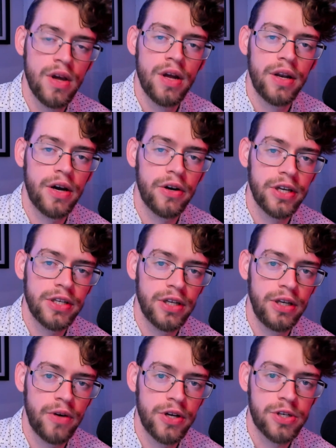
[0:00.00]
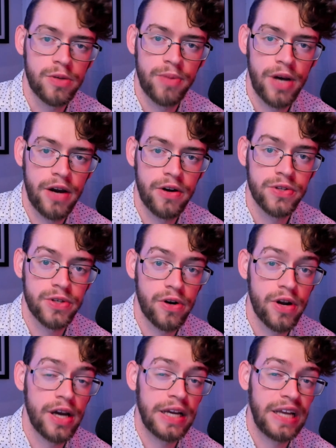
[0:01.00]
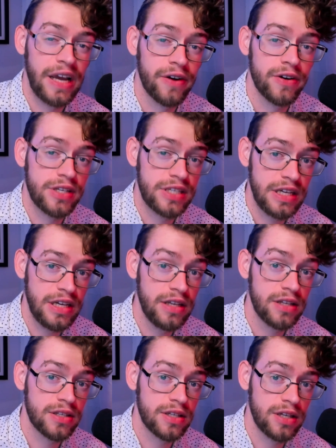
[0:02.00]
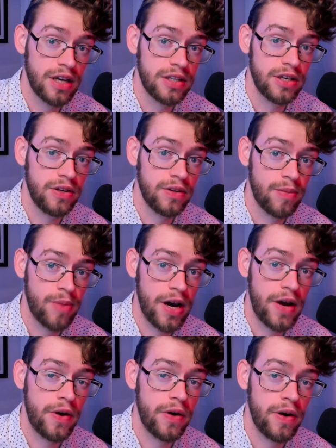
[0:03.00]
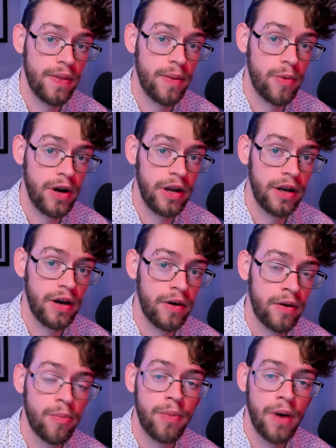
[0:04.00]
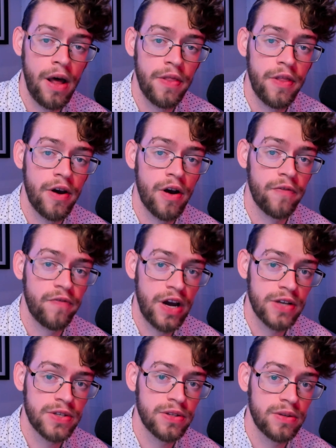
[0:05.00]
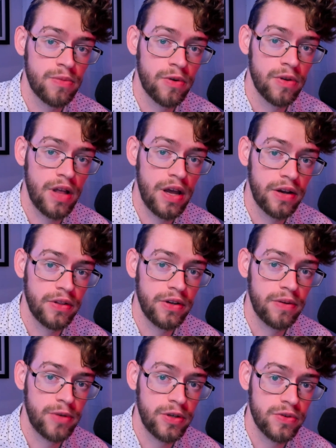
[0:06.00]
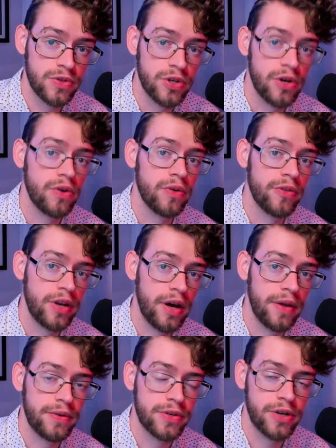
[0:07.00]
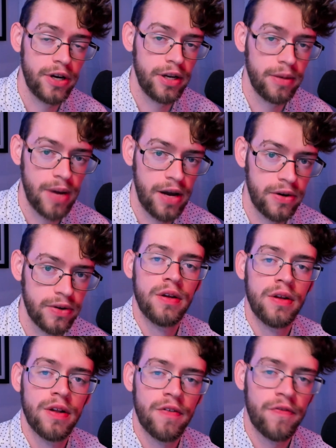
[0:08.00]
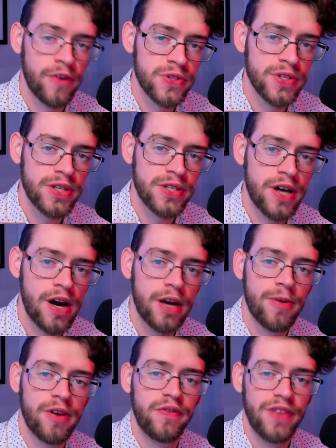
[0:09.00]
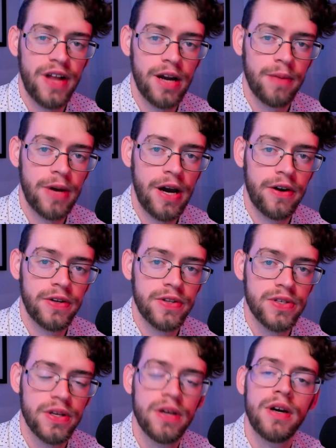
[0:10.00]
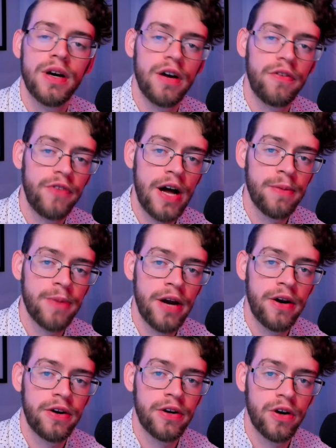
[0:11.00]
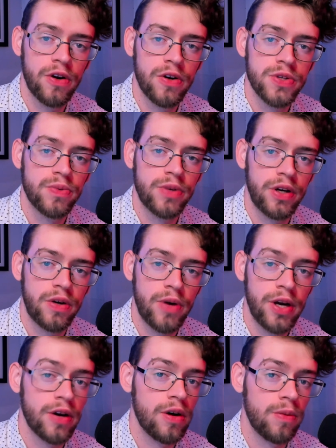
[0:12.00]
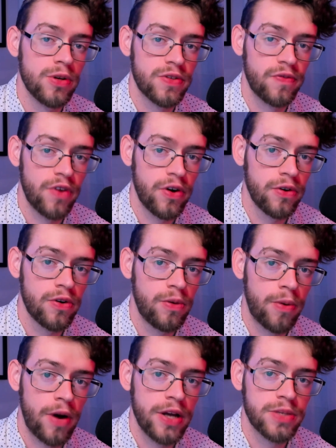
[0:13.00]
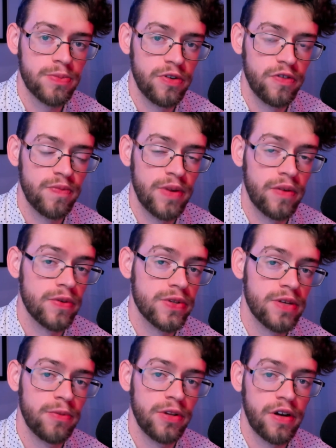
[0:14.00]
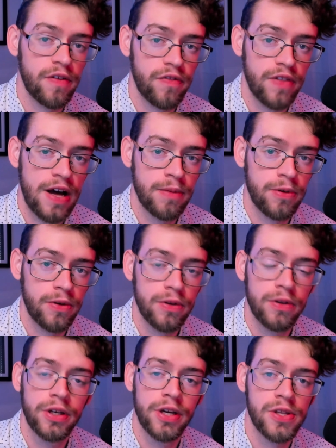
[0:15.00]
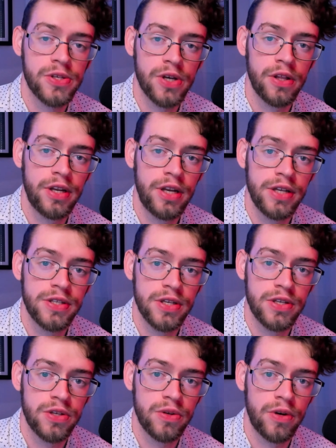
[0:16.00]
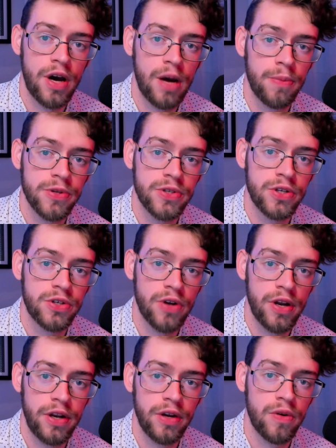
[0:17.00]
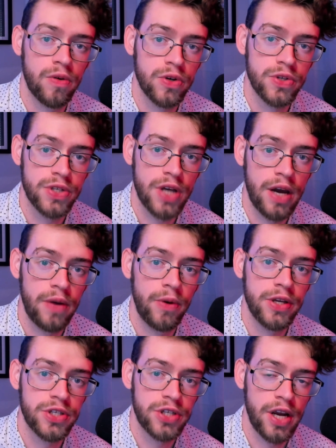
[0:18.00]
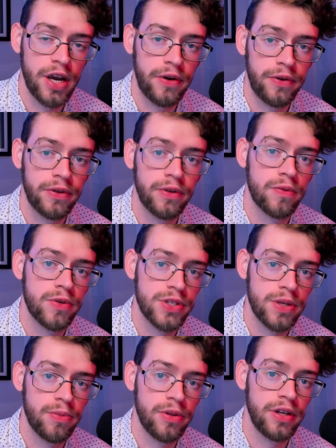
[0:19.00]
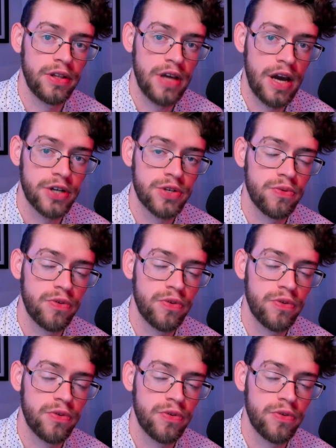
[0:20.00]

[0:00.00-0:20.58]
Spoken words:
Now, continuation patterns are not guaranteed to continue the pattern on the breakout, but they are vastly more likely to do so than other trading patterns. First, let's talk about flag patterns. A flag pattern occurs when a quick, almost vertical price movement resembling a flagpole consolidates into an opposite trending or sideways channel resembling the actual